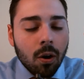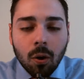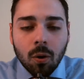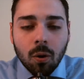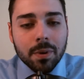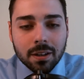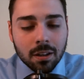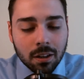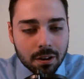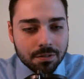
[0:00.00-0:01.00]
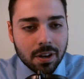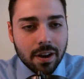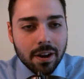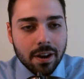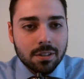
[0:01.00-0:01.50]
a lot of
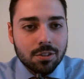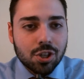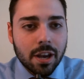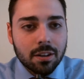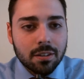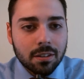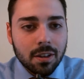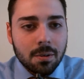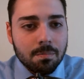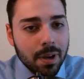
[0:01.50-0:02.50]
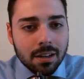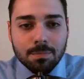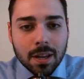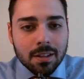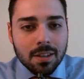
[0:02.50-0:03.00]
times on this channel,
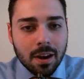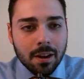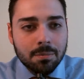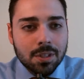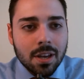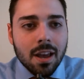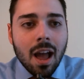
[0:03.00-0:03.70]
many times,